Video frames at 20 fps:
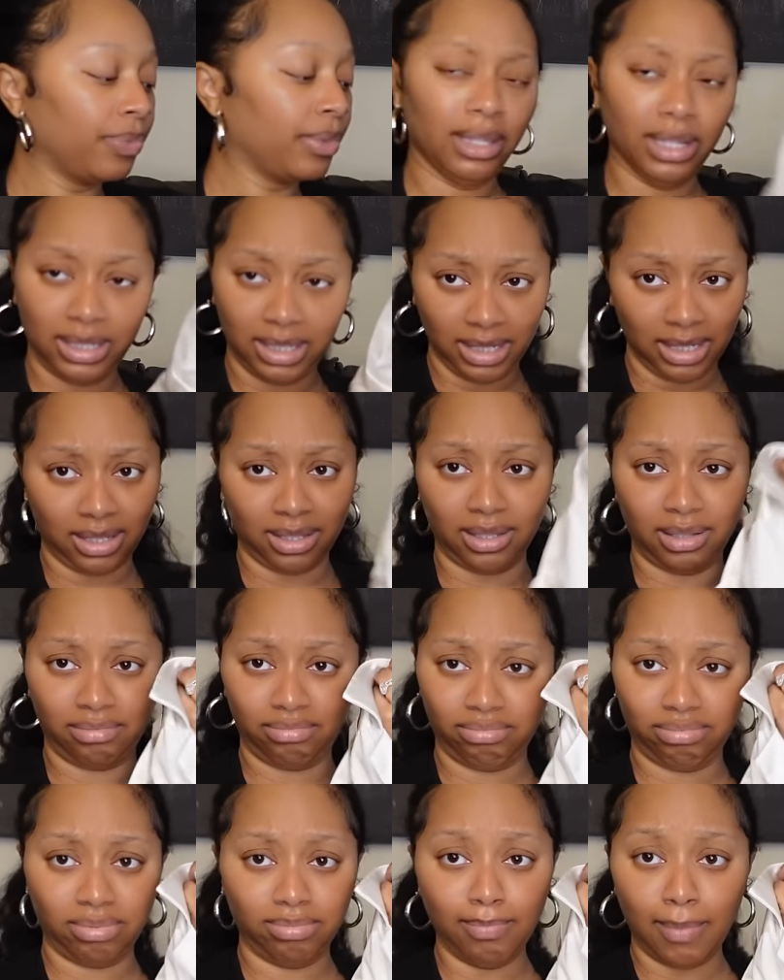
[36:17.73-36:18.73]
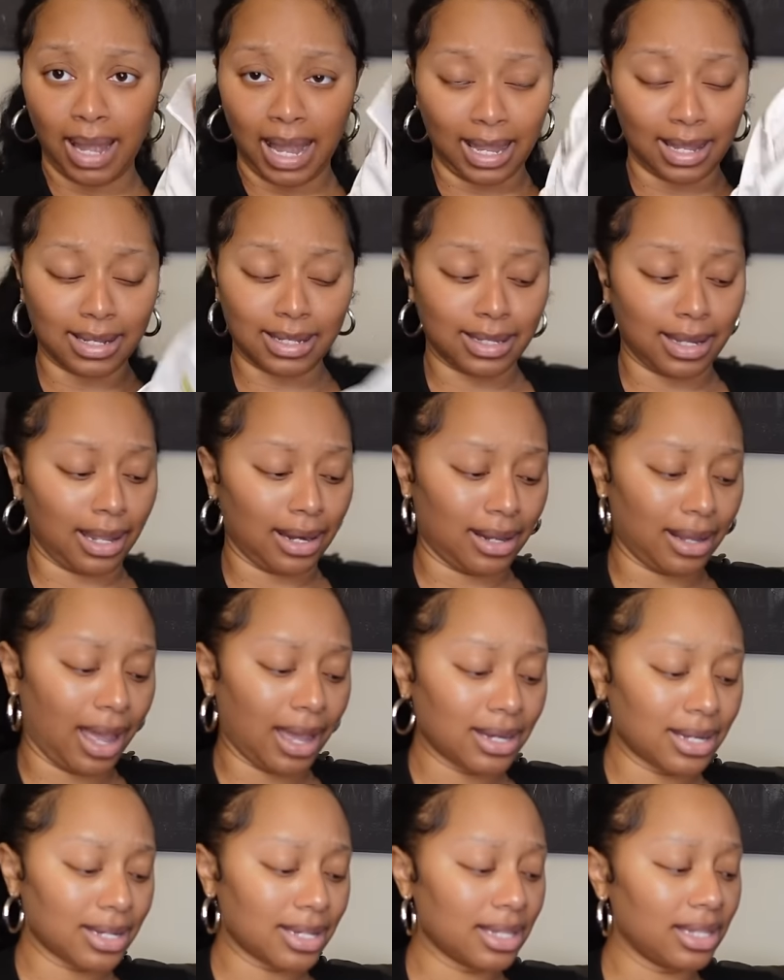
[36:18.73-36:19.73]
This is my aesthetic.
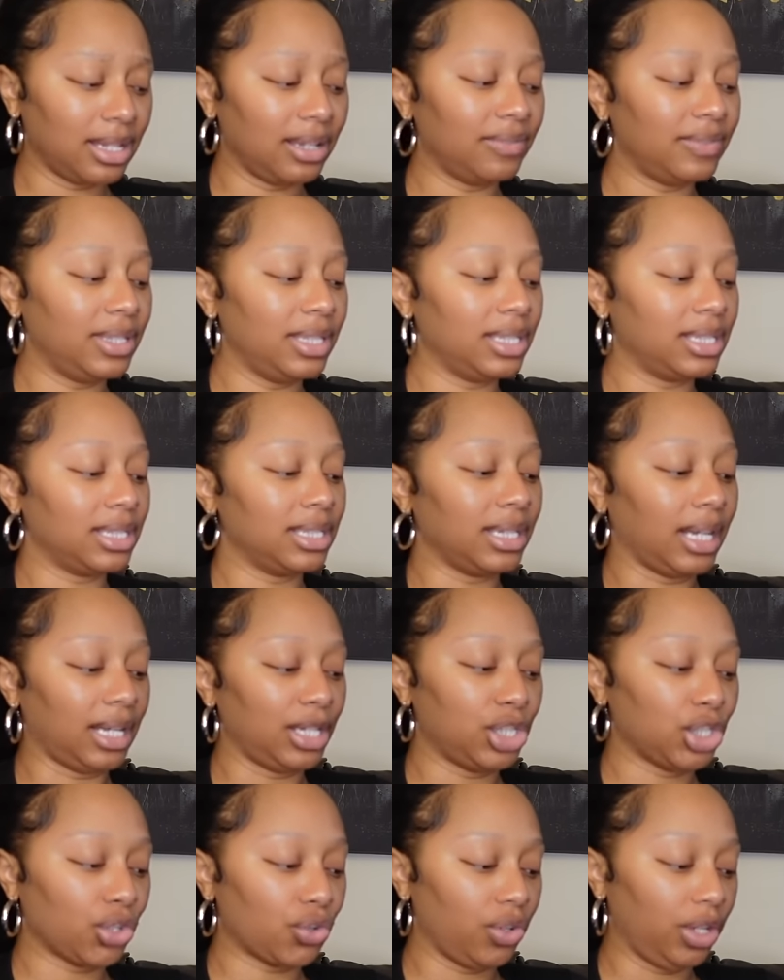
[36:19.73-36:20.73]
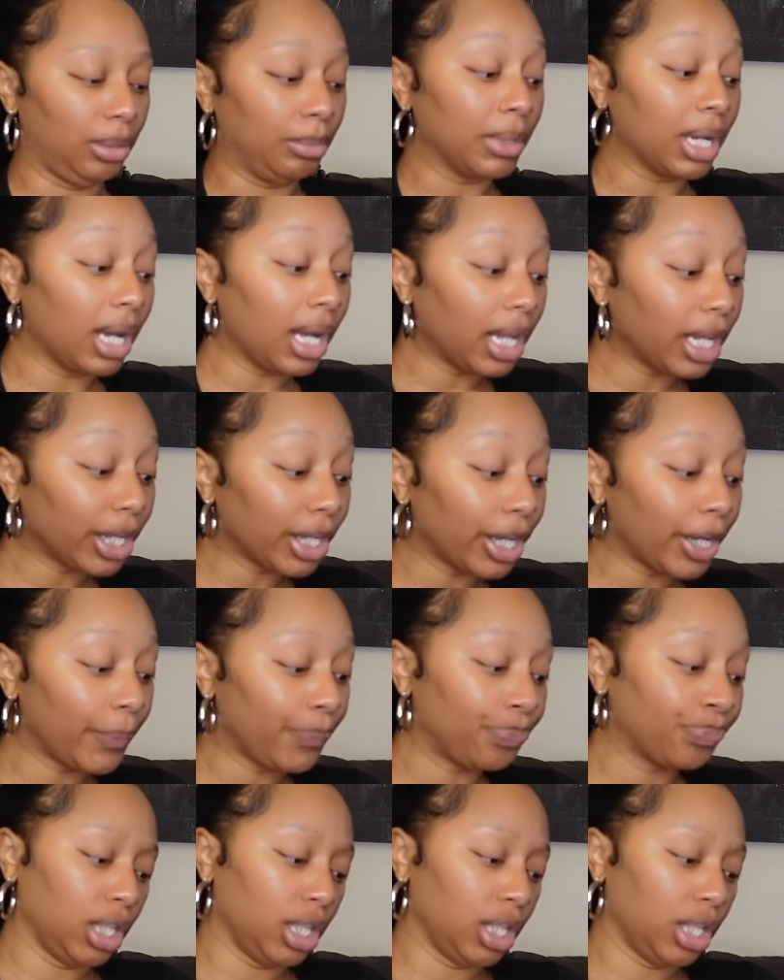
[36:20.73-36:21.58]
I just love this nice cream color.